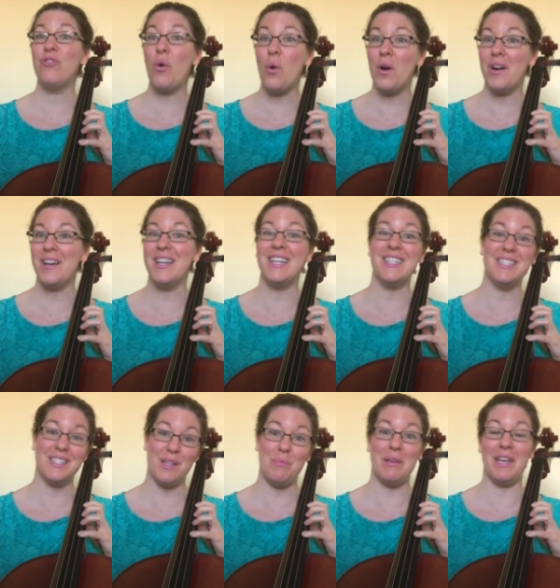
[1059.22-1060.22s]
4 is
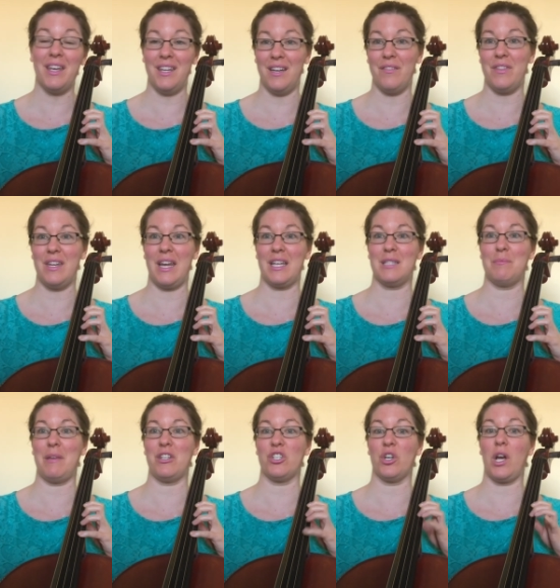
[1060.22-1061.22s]
the beginning of the next
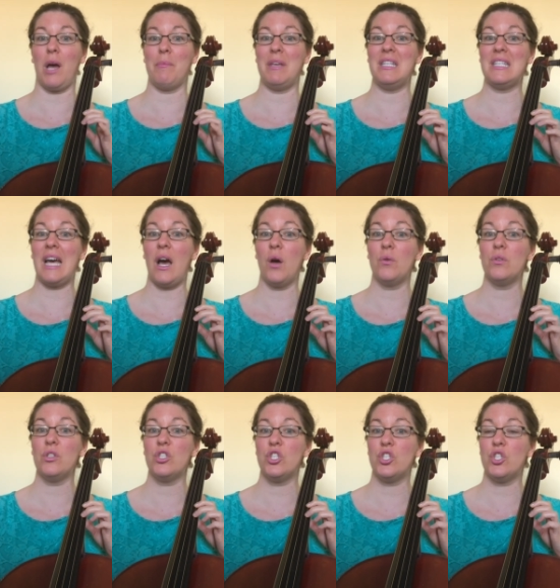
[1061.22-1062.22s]
measure. Coming
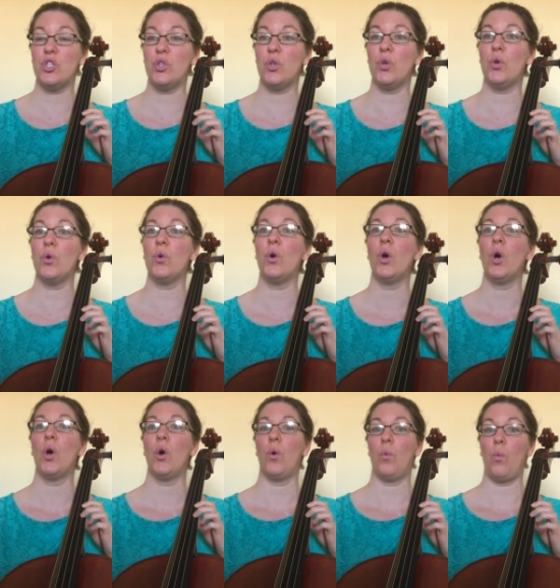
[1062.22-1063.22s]
down,
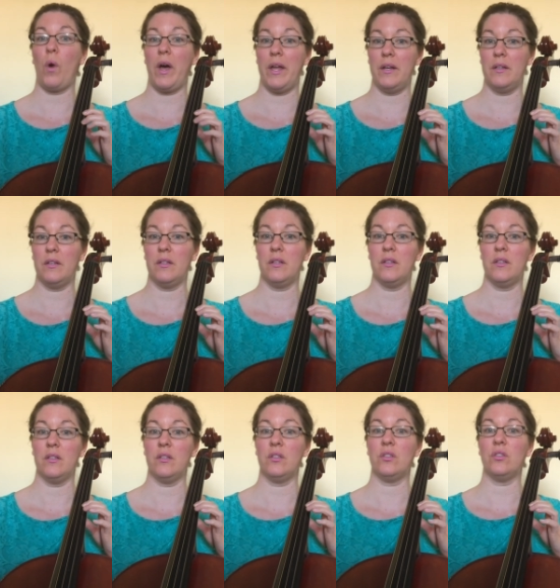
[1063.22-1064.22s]
2, 1,
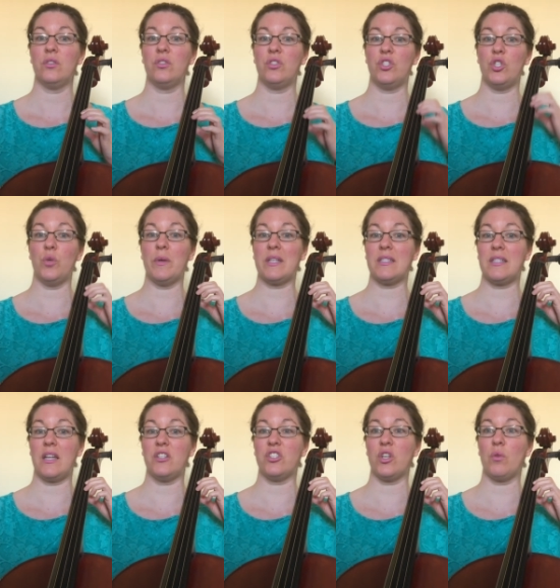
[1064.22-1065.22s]
2
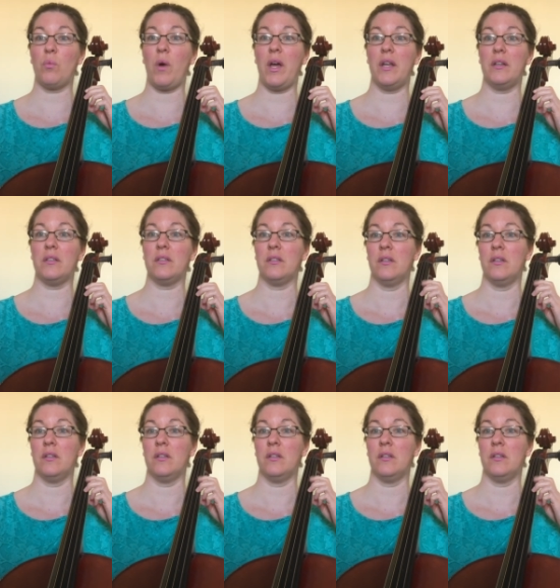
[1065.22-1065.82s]
extension 1,